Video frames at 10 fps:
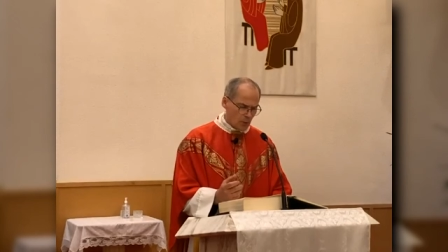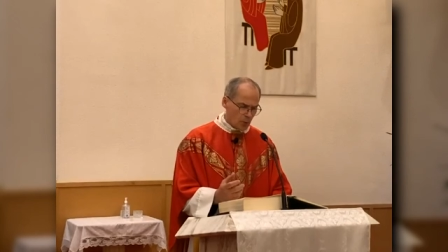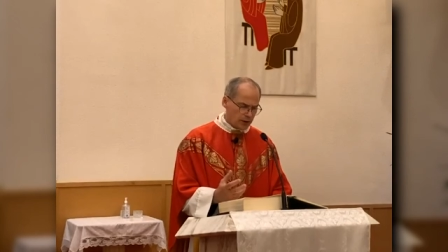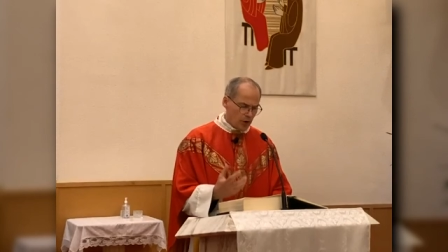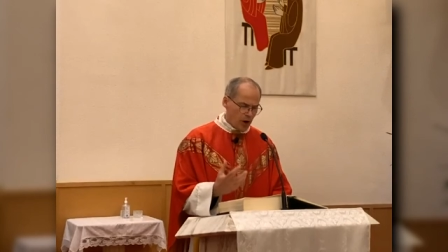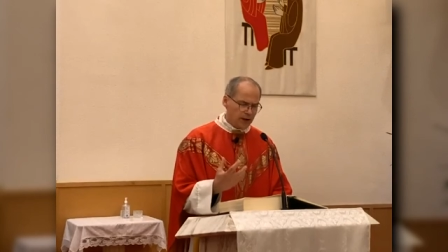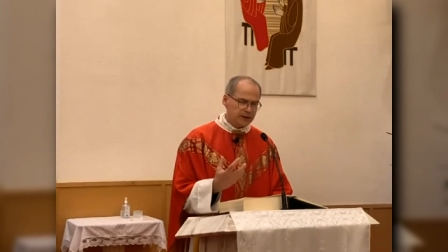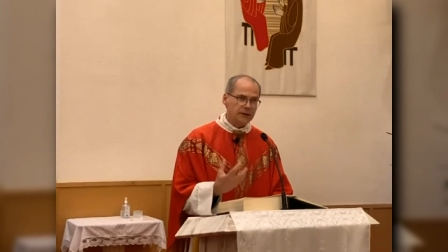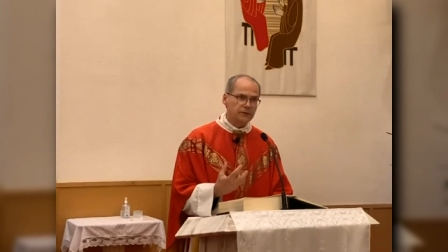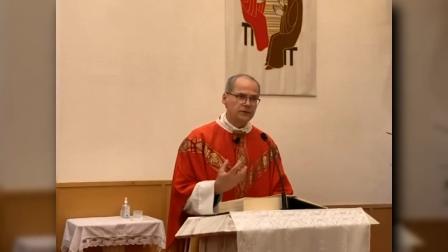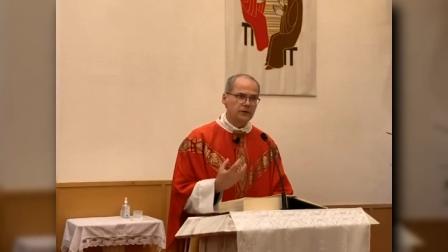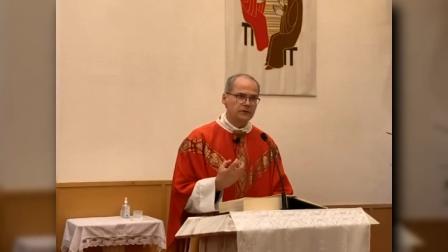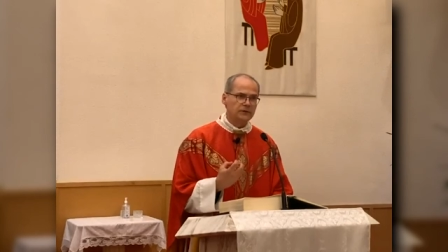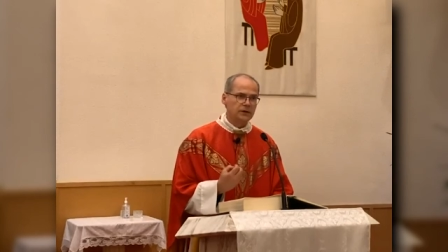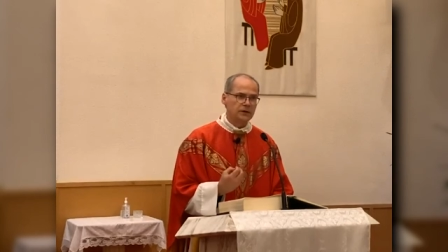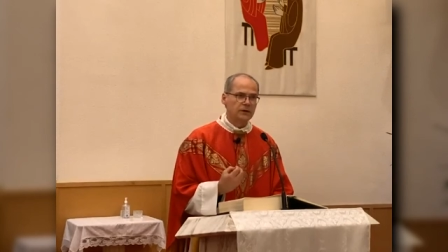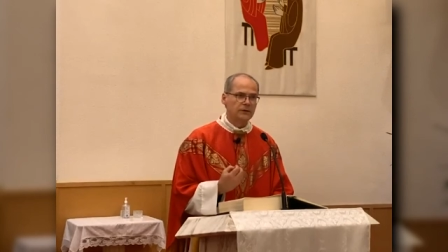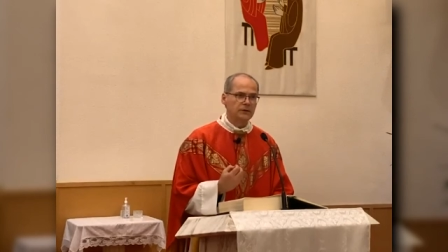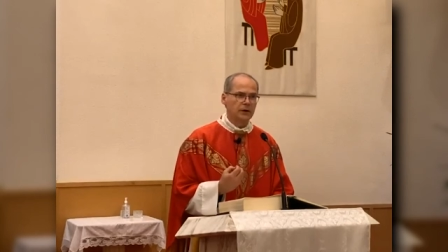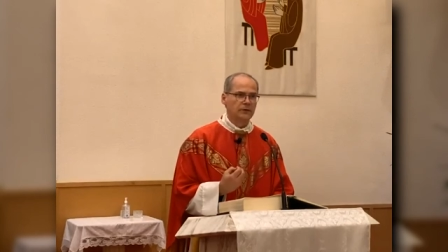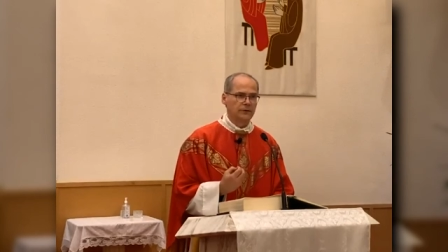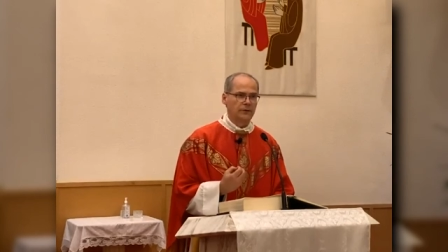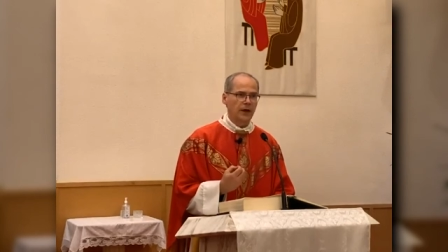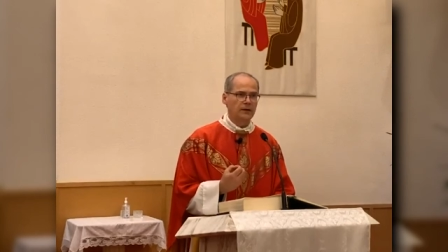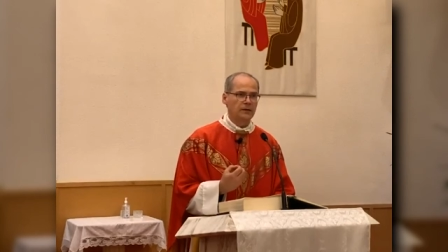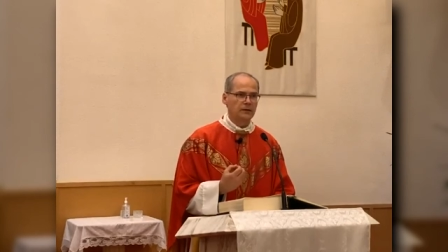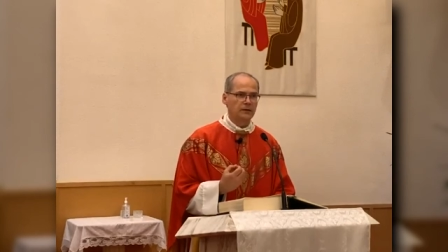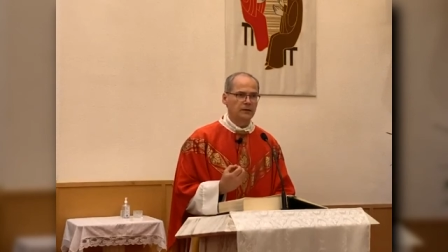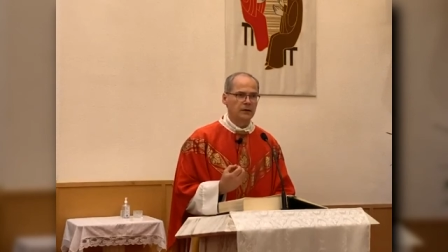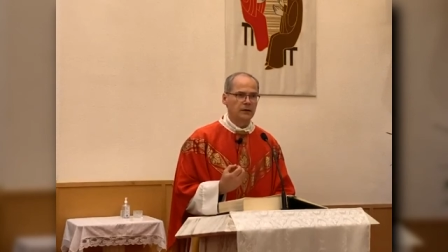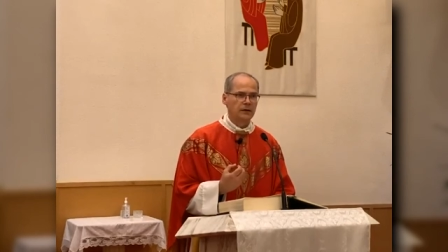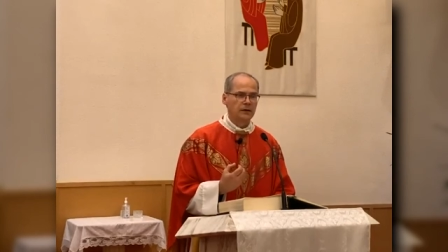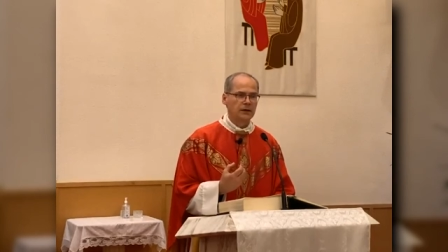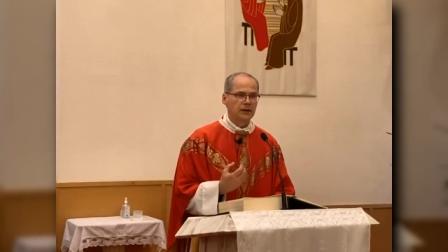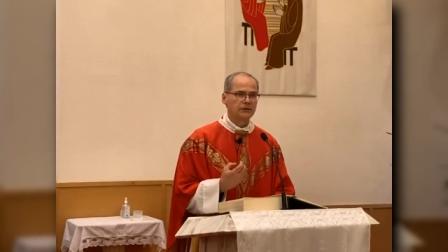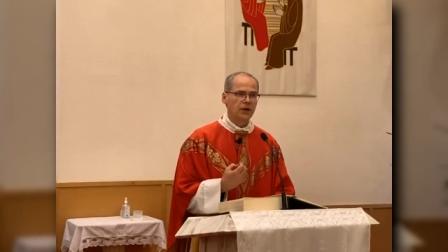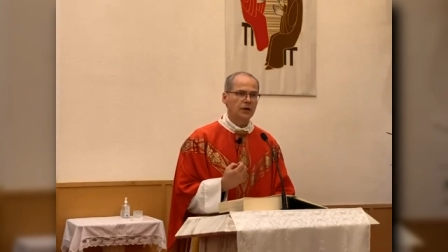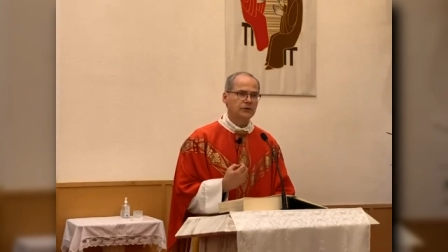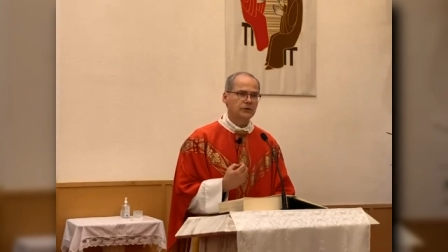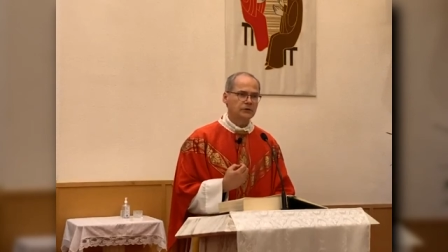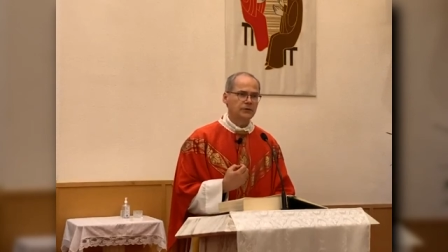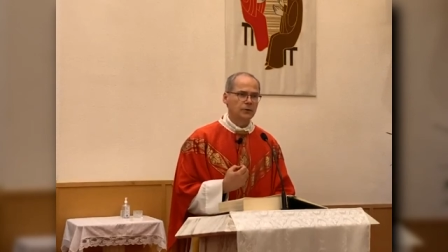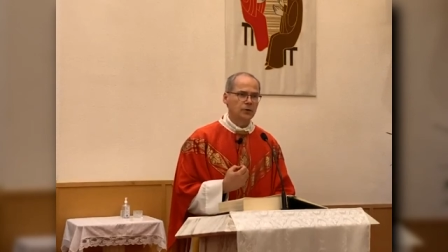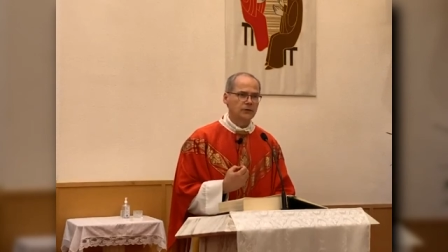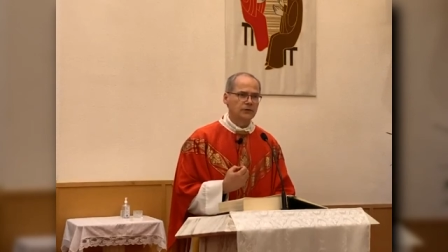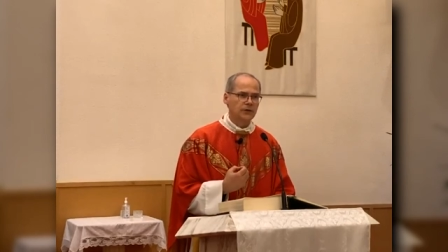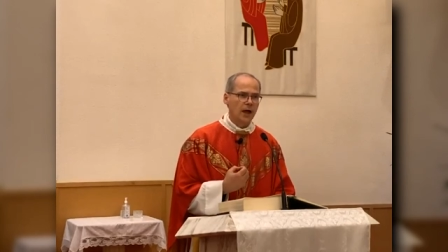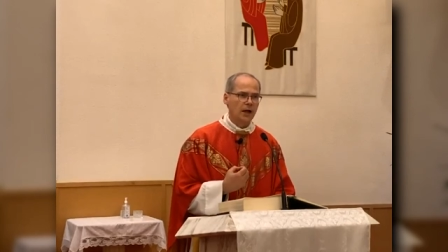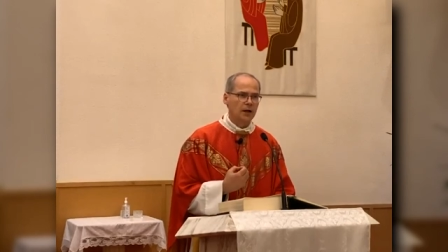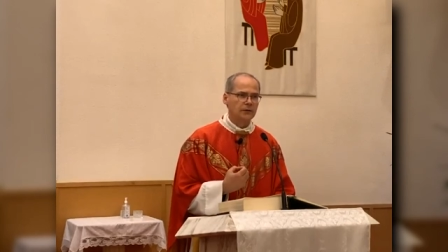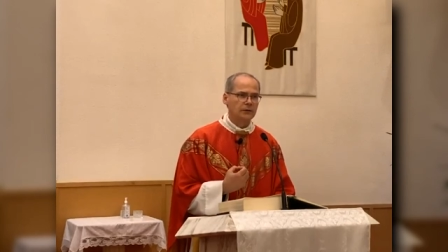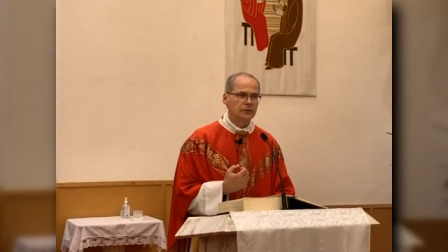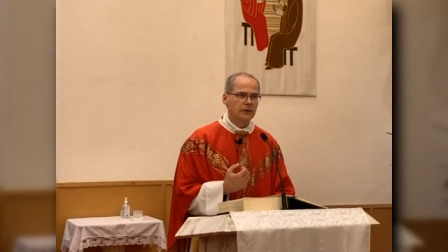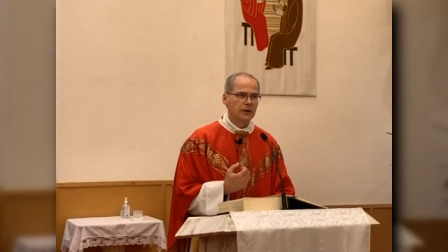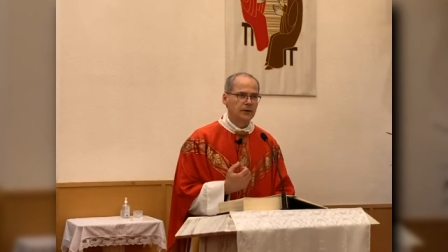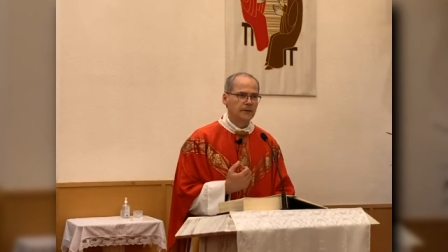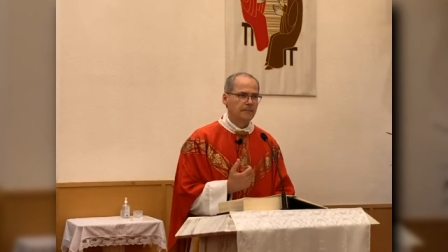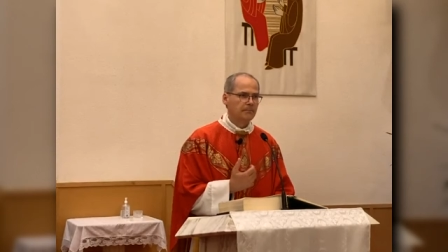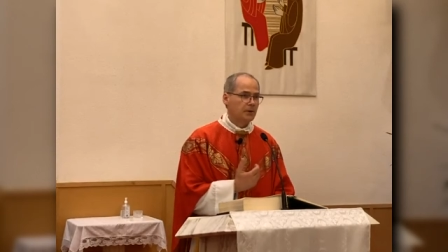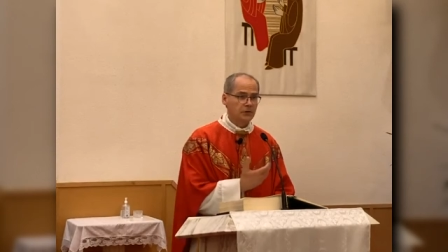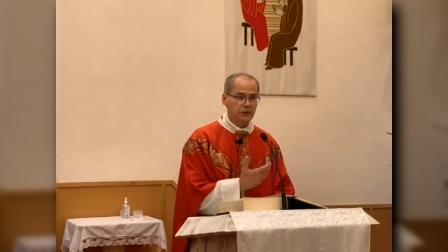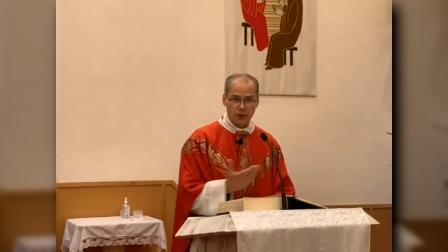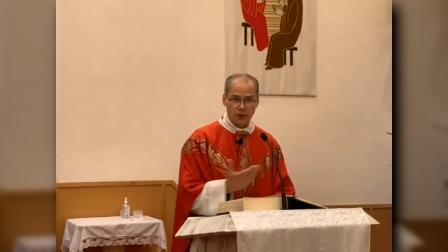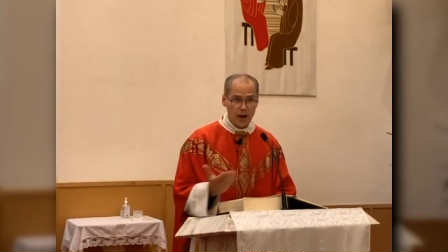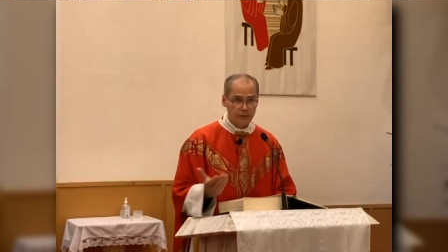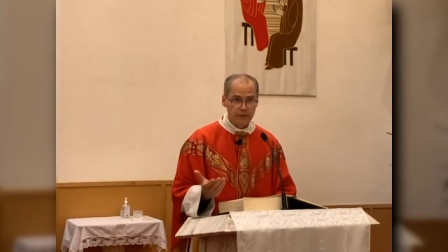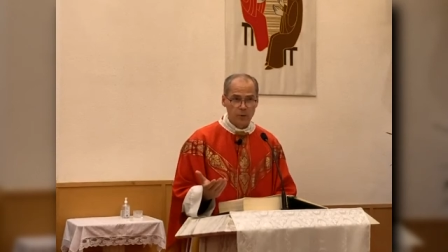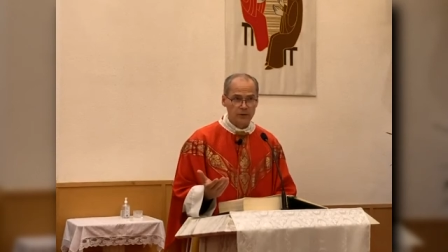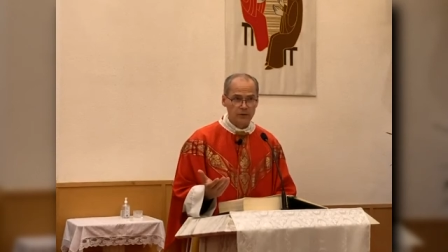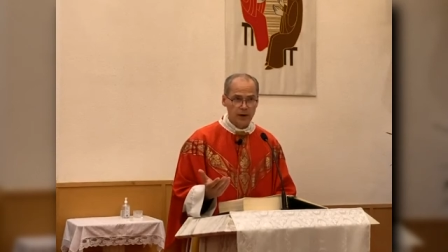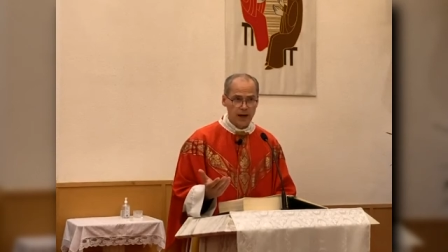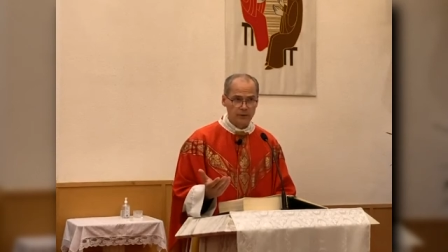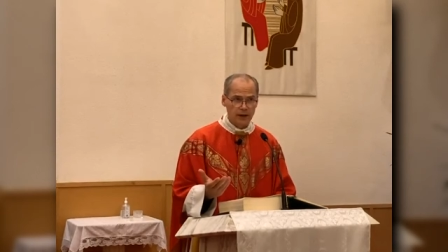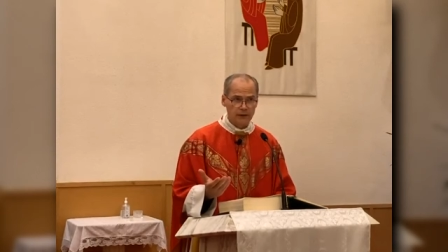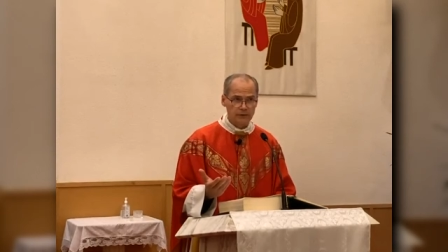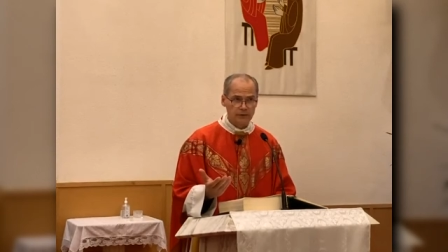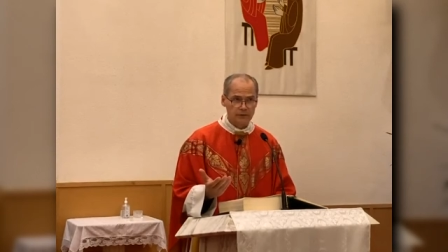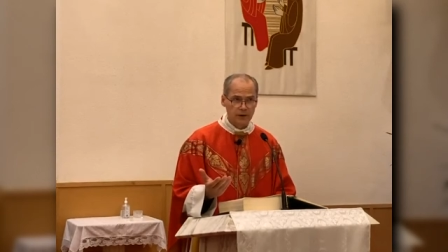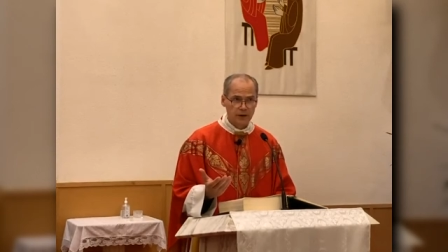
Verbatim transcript: when God gives us the gift of faith, it's not just for ourselves, but it's for everyone around us.